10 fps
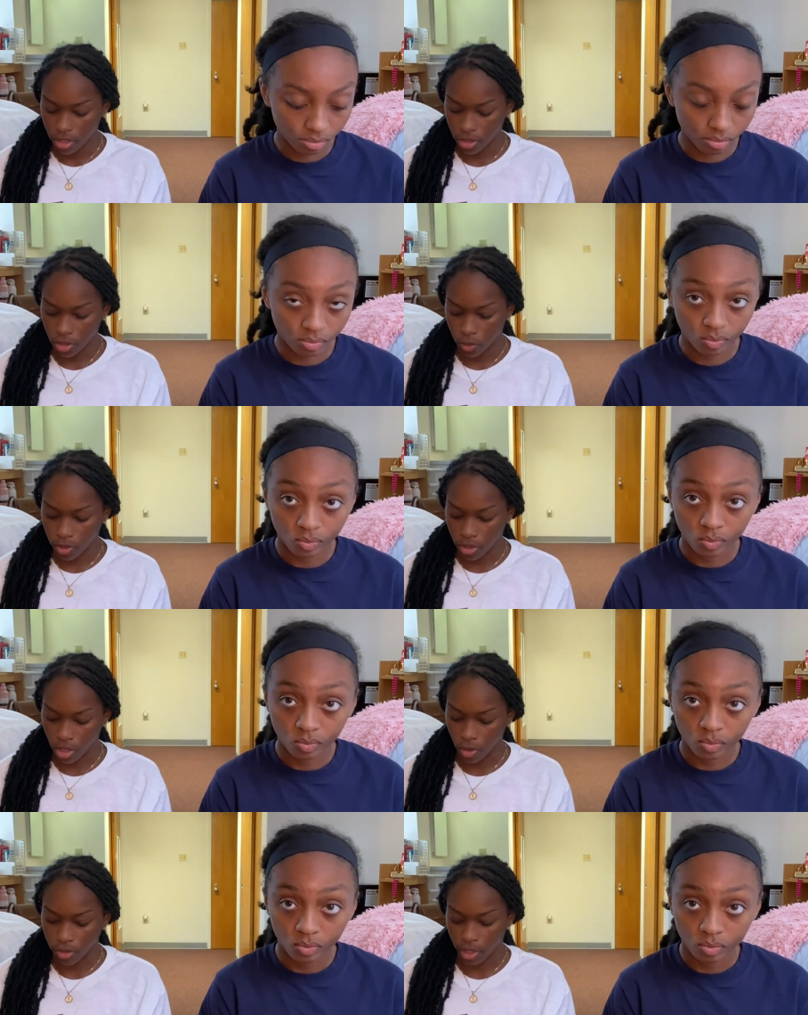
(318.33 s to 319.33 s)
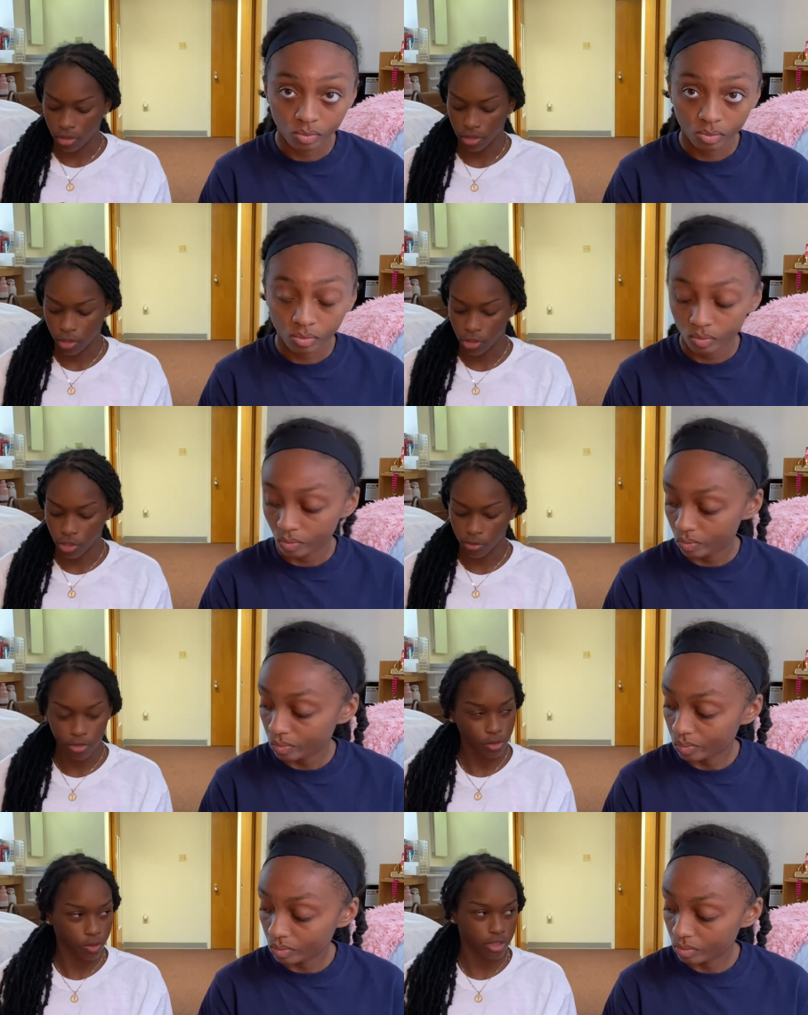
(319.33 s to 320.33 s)
Speaker 1: do we, oh yeah, leadership.
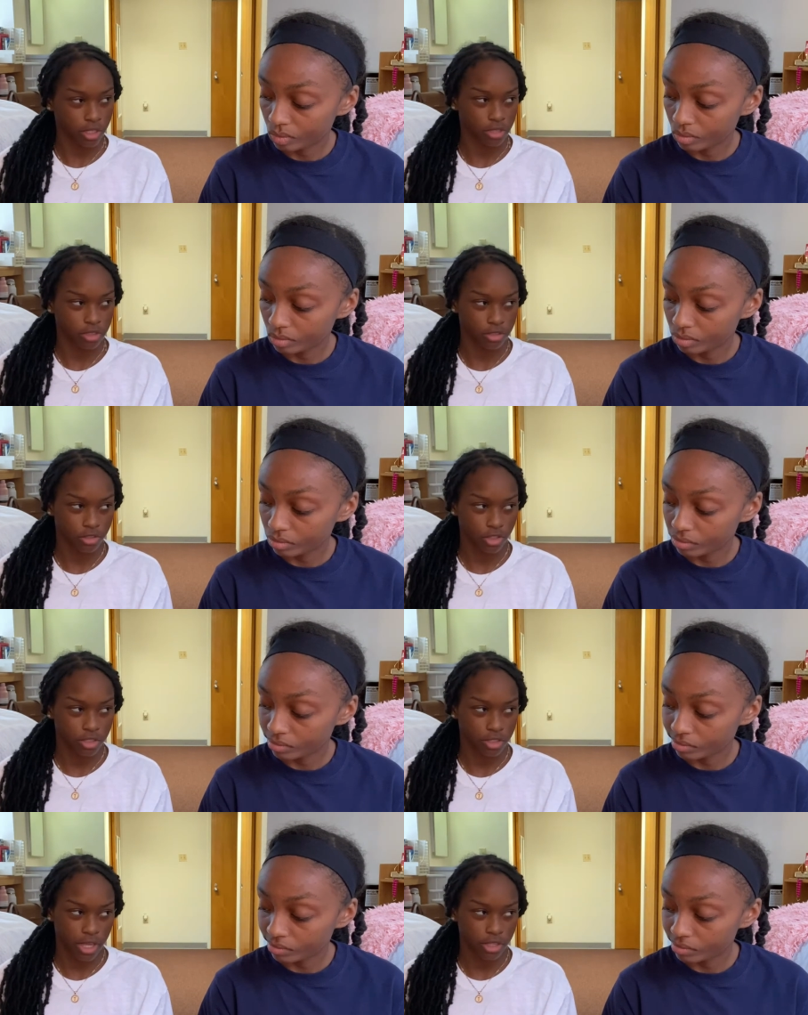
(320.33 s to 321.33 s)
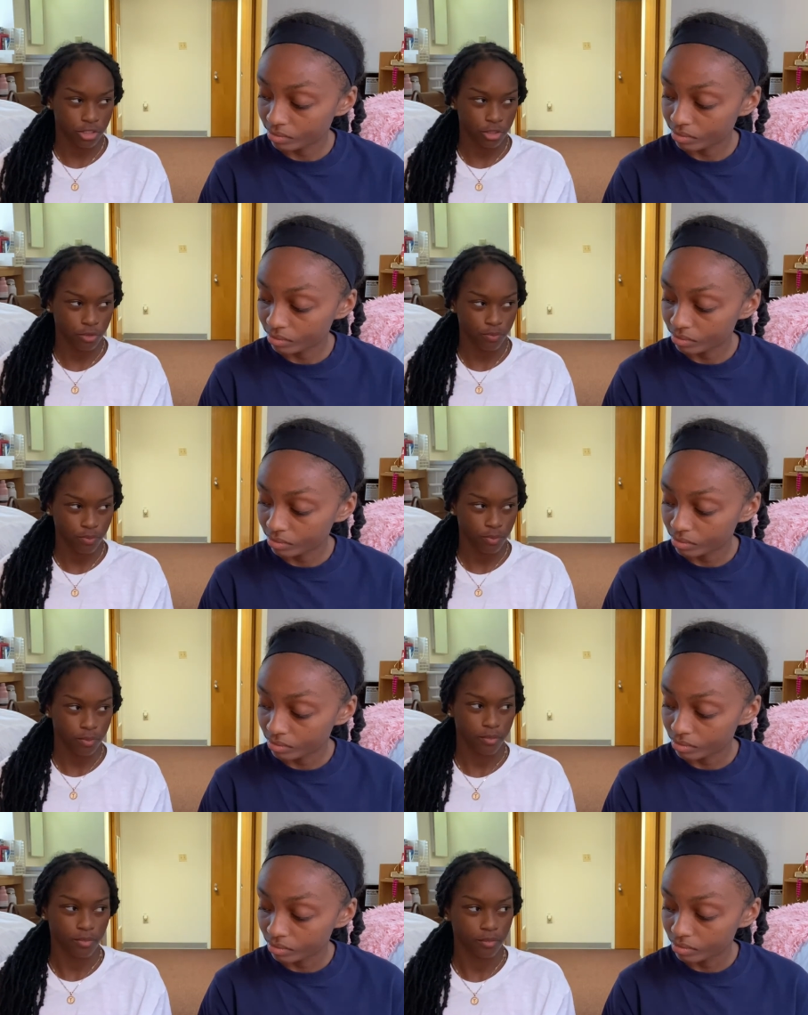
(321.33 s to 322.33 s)
You want to say just that too?
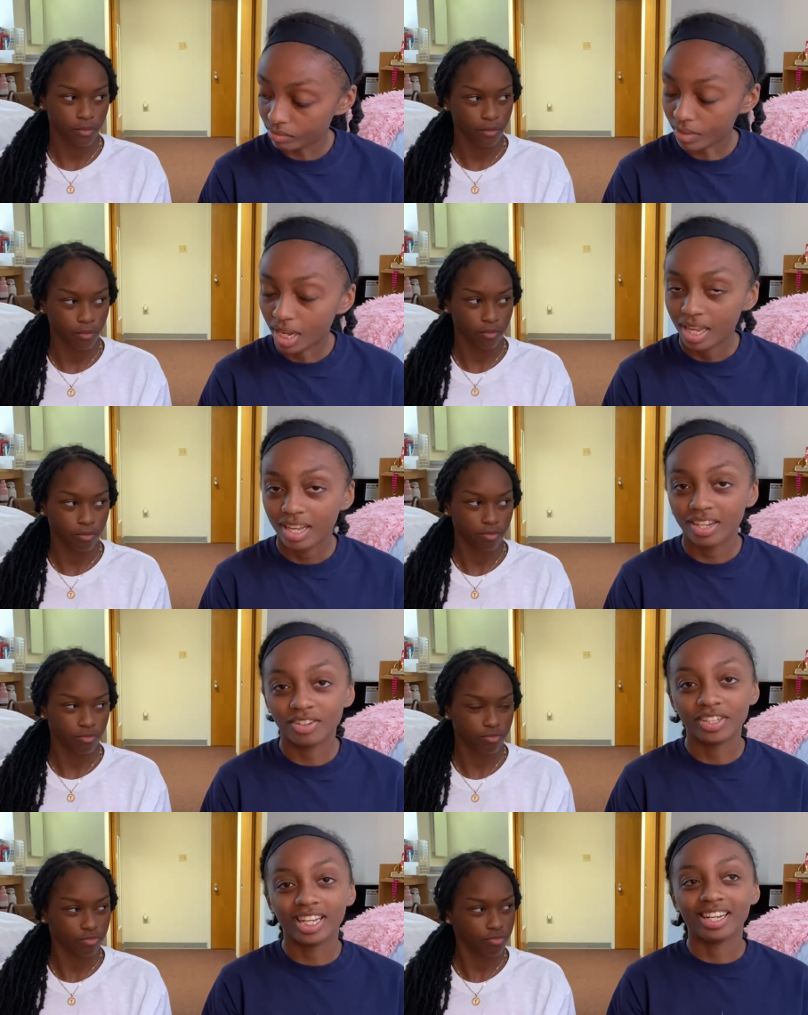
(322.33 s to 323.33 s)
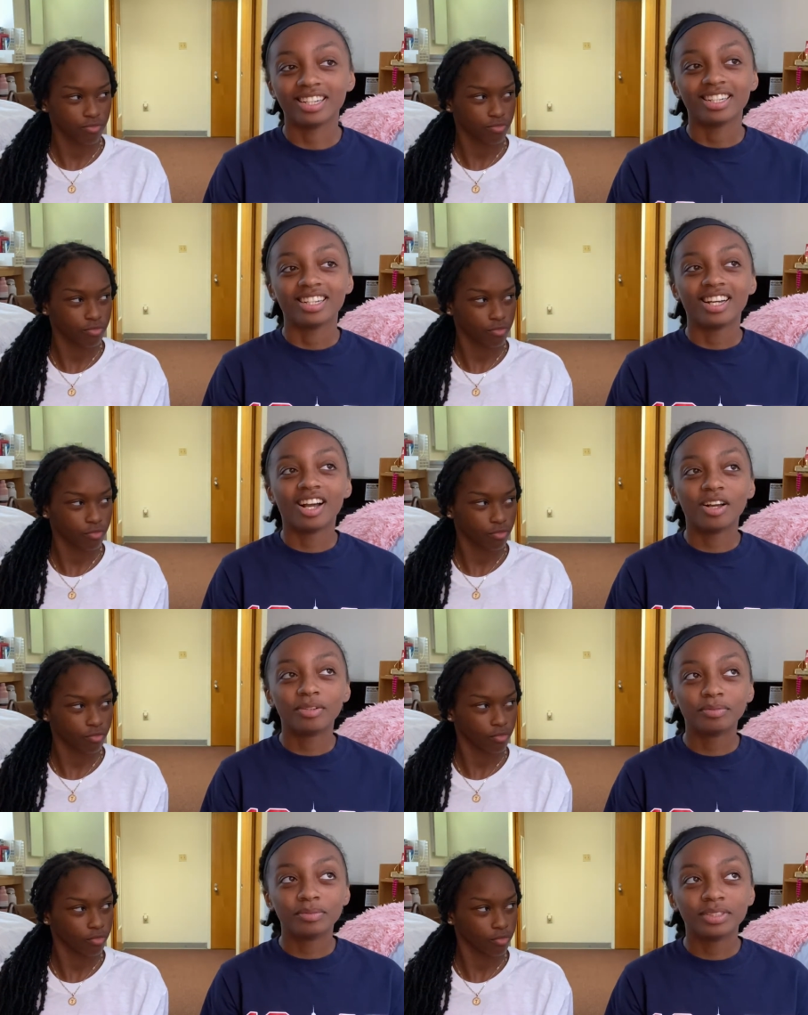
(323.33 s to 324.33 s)
Speaker 2: Oh yeah.
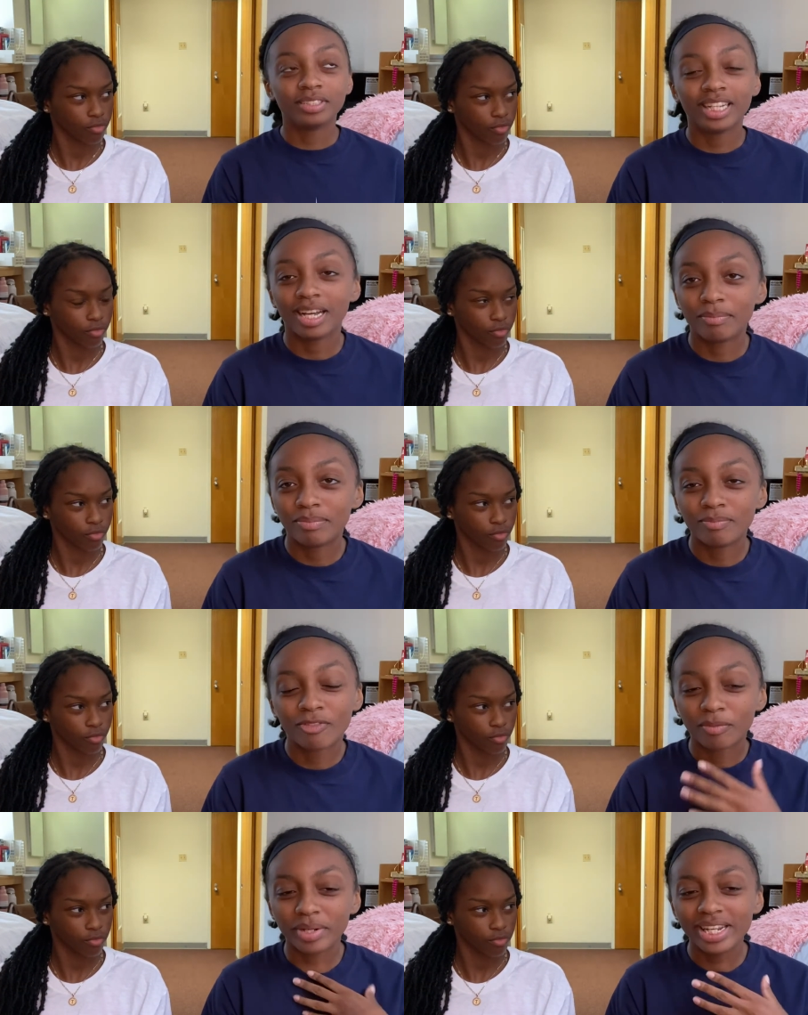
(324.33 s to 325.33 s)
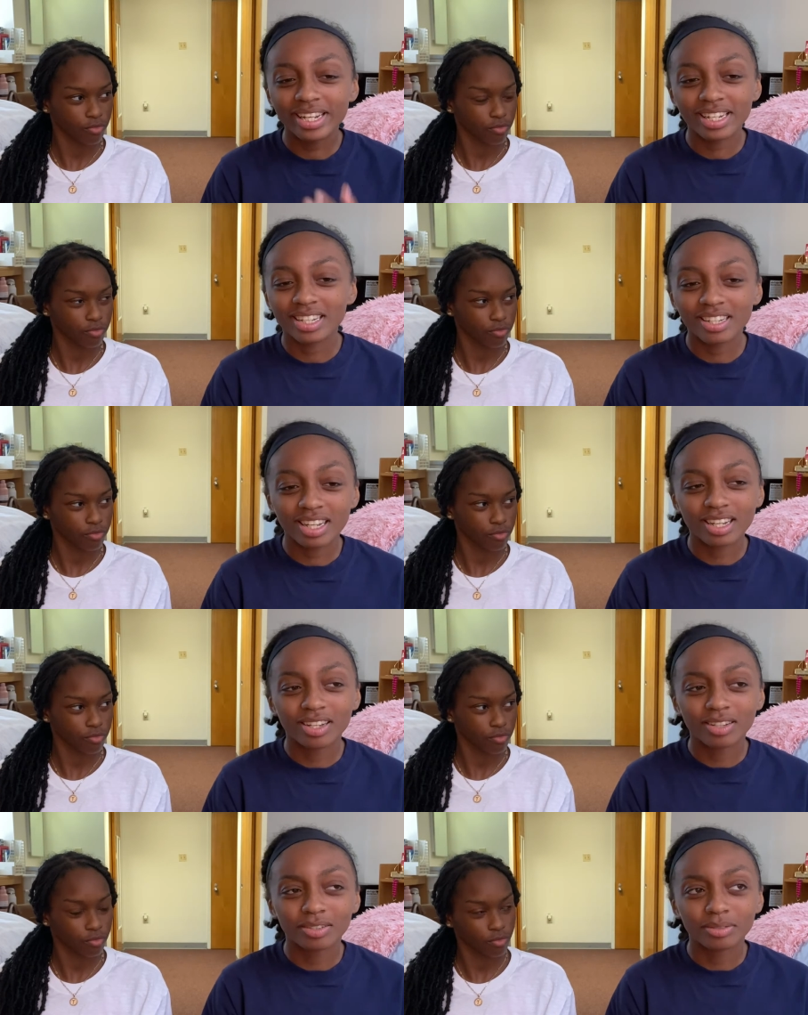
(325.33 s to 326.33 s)
Um, yeah, for me,
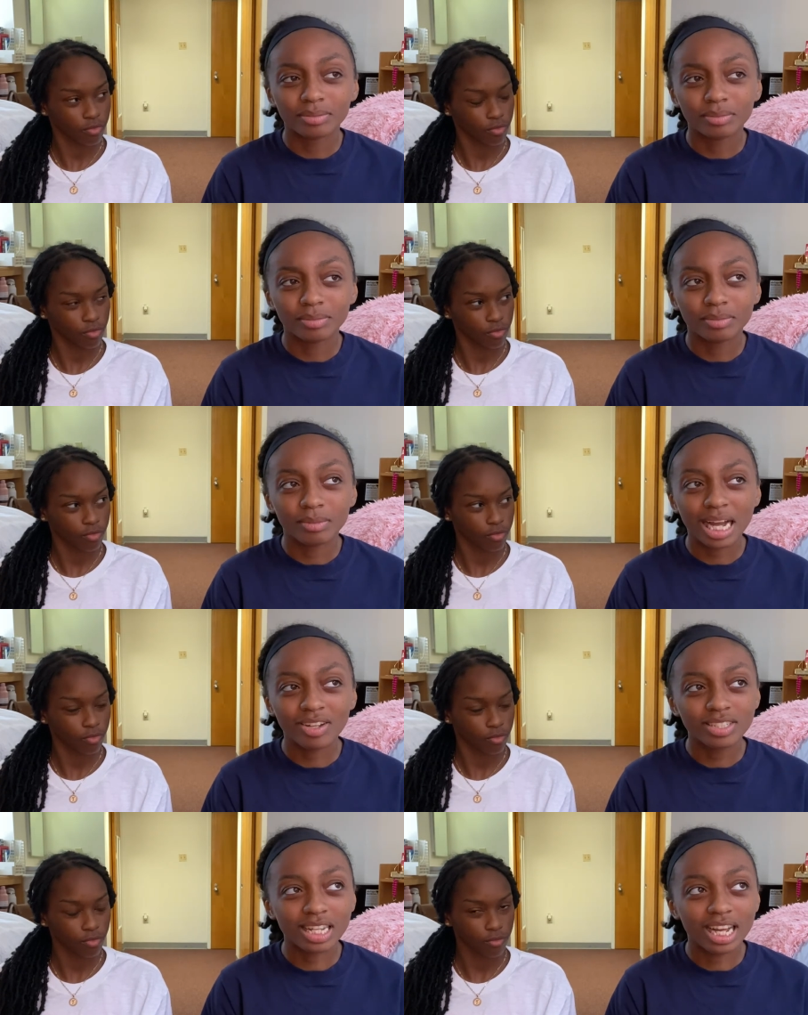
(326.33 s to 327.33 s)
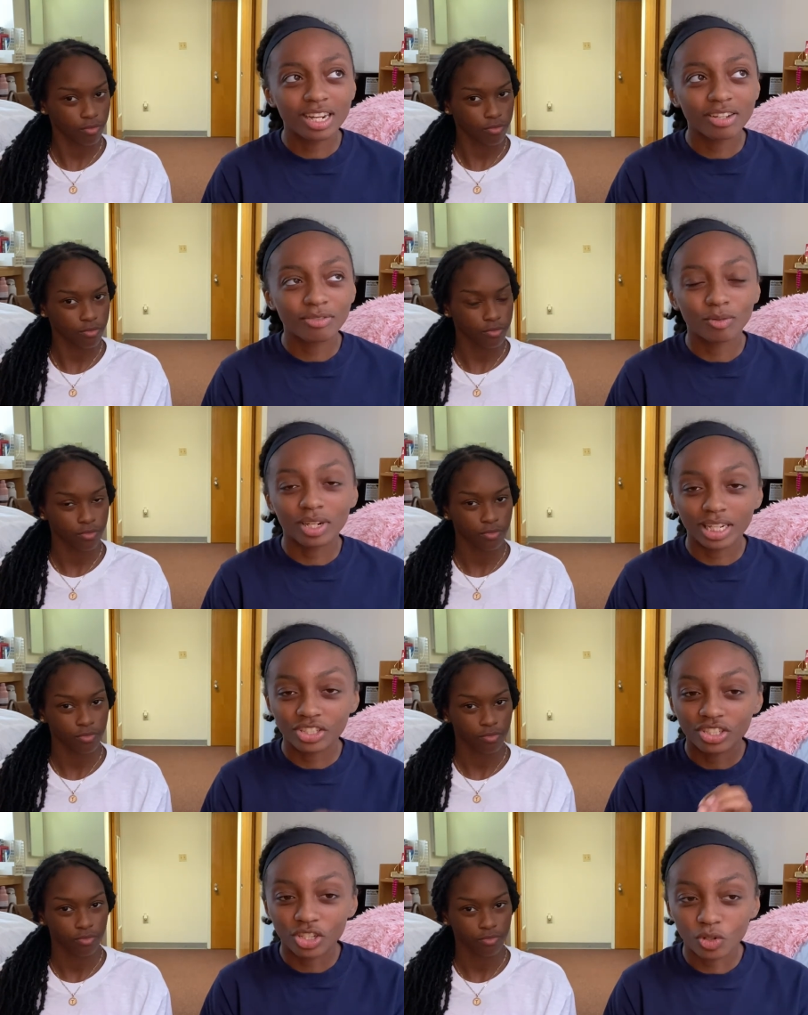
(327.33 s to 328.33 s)
um, outside of what I
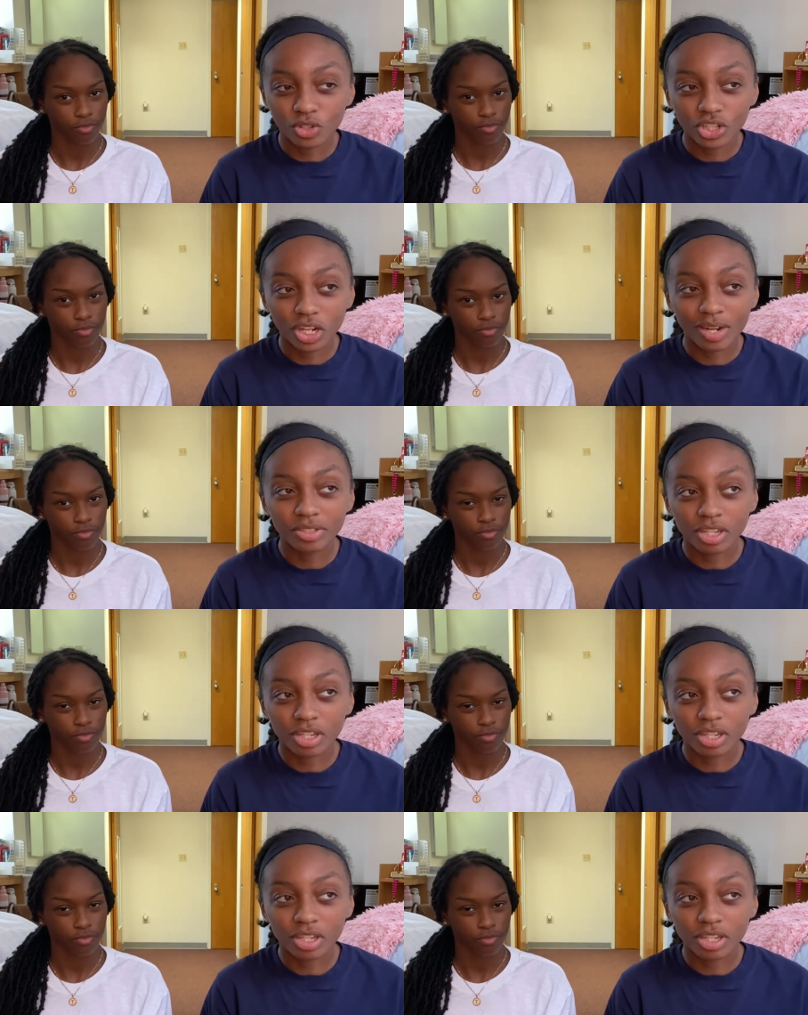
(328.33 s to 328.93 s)
just told y'all, I was